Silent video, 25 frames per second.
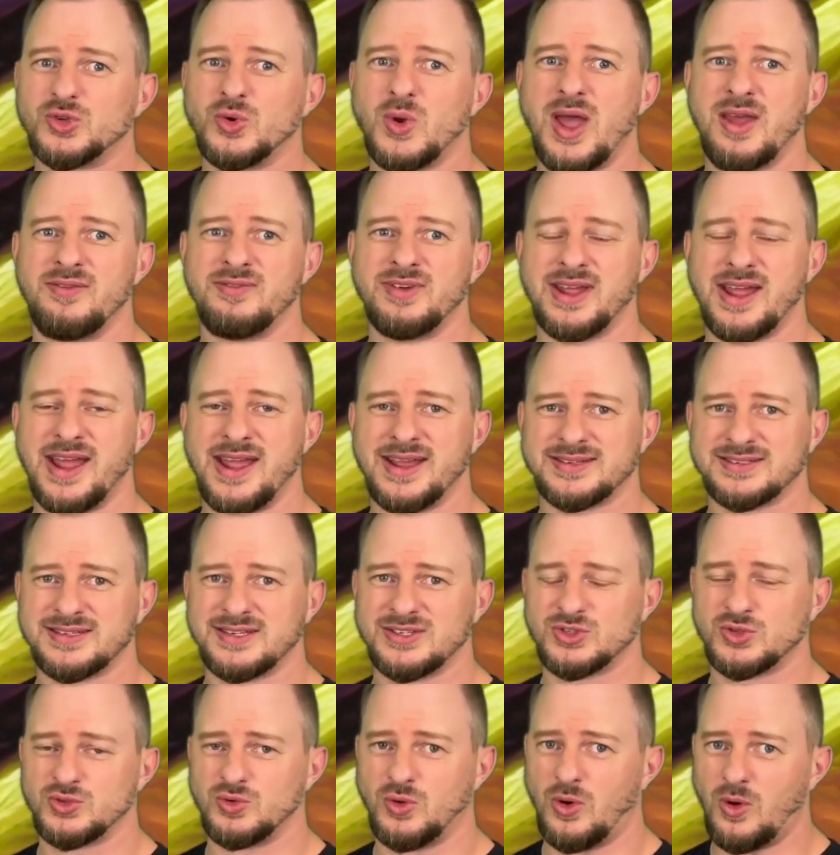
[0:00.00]
having access
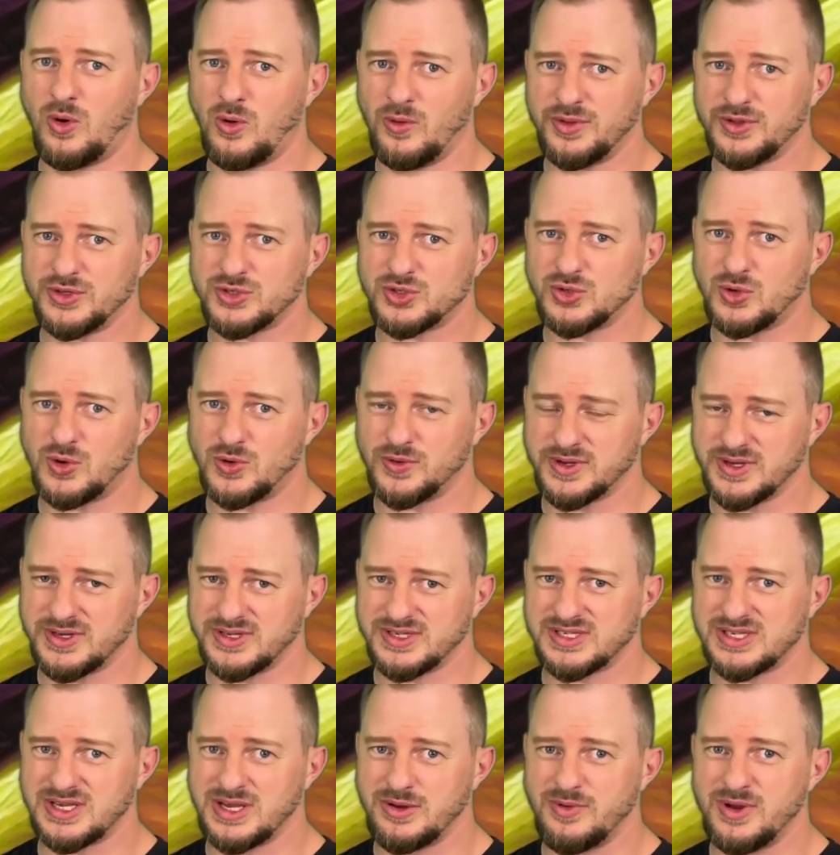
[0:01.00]
to all the swords in the
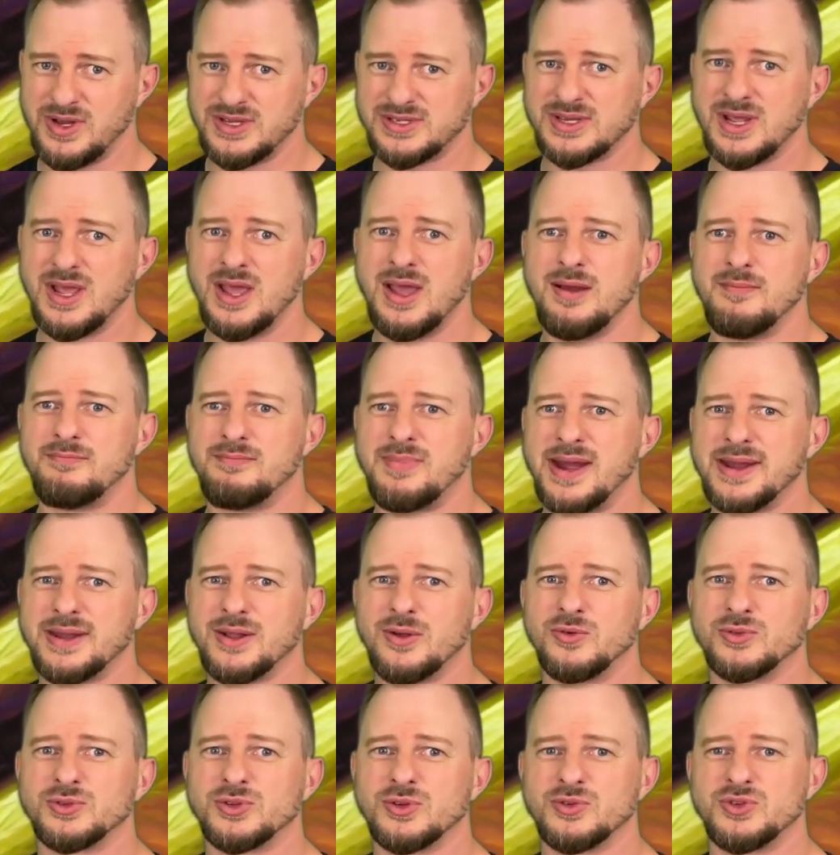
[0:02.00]
series might
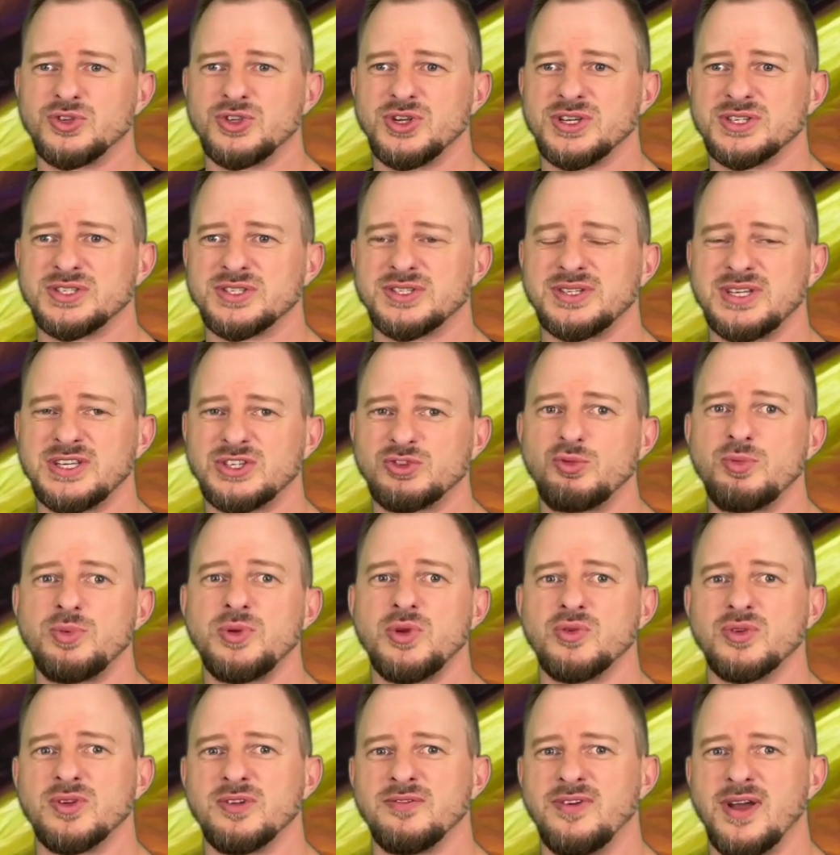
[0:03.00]
also just
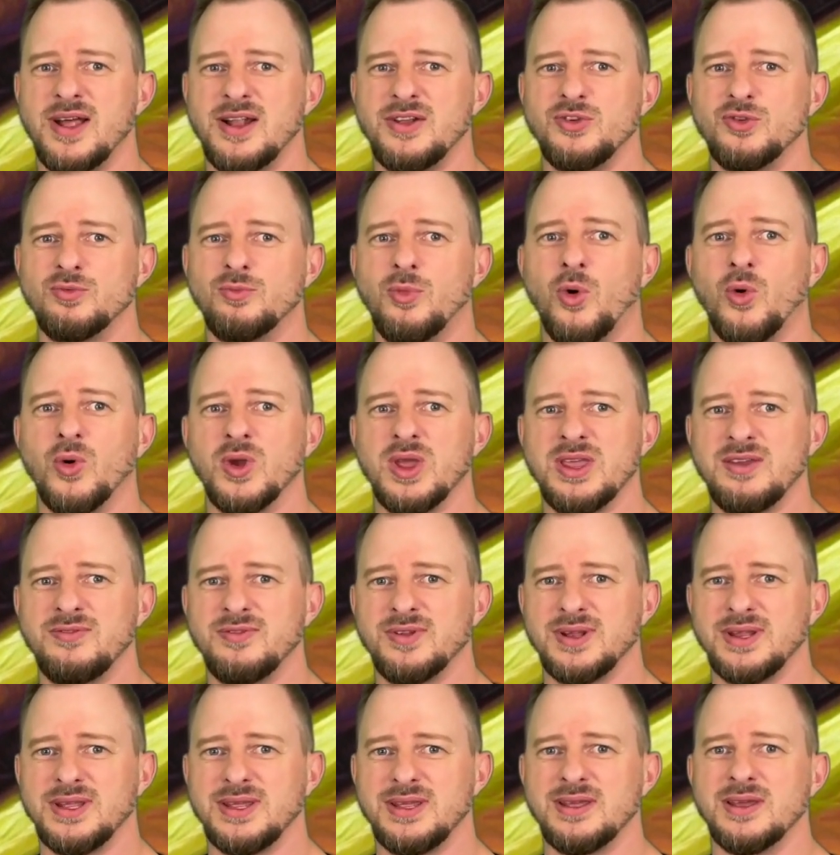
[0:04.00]
distribute the value more
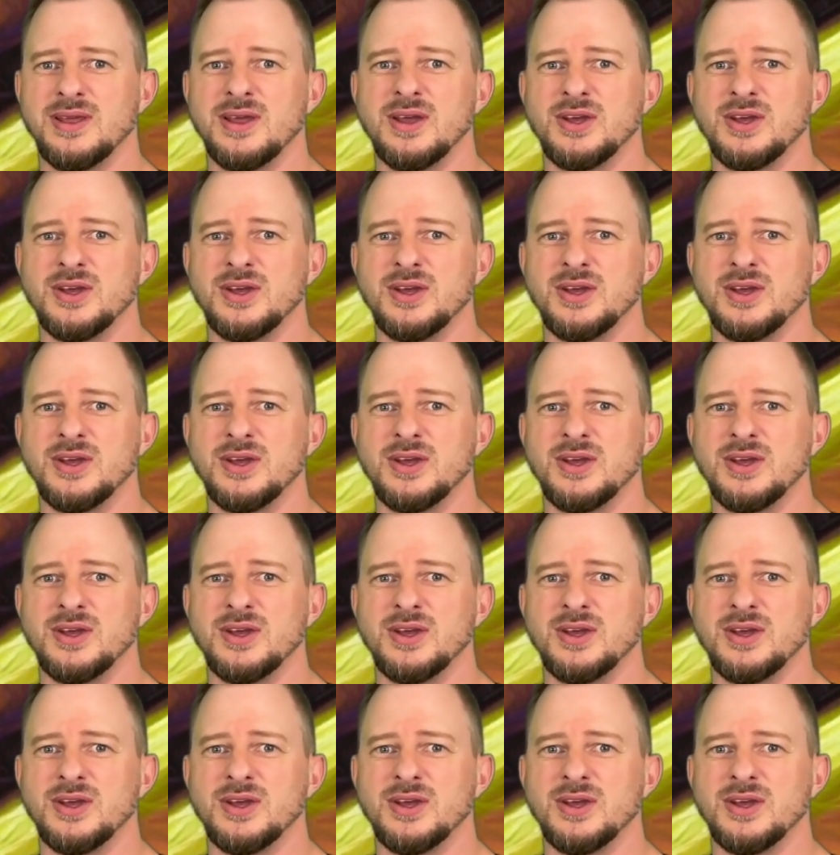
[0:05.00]
evenly,